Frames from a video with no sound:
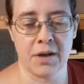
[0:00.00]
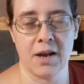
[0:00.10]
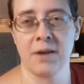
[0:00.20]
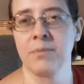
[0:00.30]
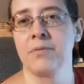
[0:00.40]

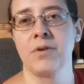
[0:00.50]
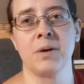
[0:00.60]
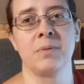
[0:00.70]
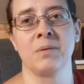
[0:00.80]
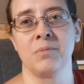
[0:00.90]
I'm a very
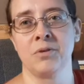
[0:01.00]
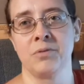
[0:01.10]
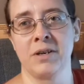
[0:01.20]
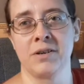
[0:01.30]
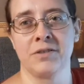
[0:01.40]
big mood
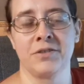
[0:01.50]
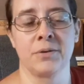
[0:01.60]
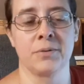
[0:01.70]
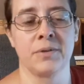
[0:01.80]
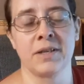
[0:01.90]
reader,
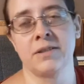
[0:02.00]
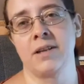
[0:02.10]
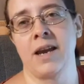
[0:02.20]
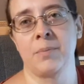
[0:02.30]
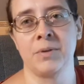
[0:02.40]
so that
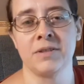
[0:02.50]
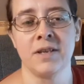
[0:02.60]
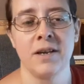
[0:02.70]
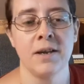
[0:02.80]
happens.